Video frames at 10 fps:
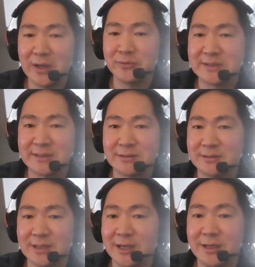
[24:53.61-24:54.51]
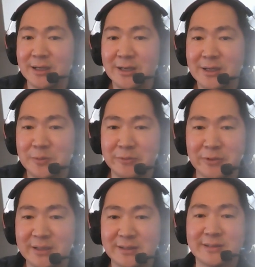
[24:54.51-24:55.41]
Every single day we
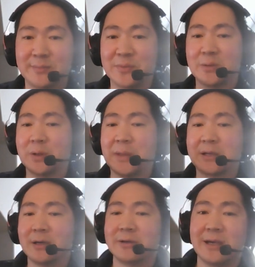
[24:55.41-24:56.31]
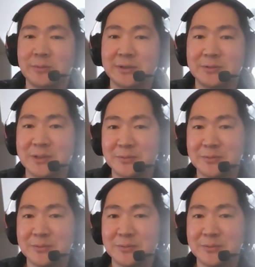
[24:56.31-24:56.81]
run into something where I'm like, oh yeah, we